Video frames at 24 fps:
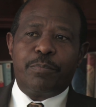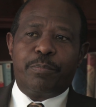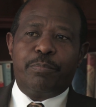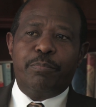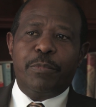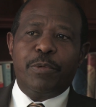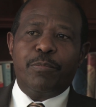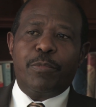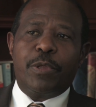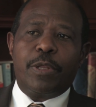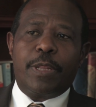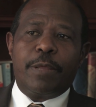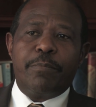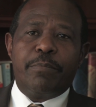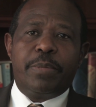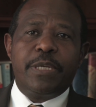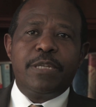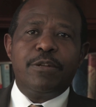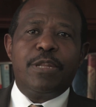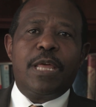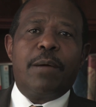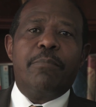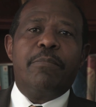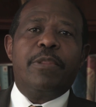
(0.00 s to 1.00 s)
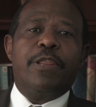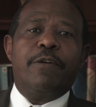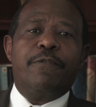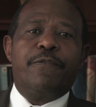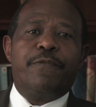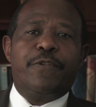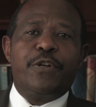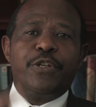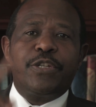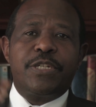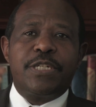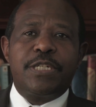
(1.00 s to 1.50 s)
the
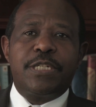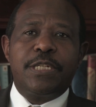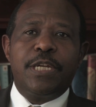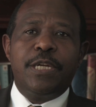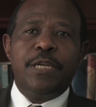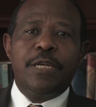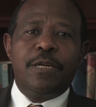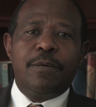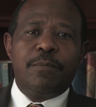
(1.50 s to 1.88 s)
first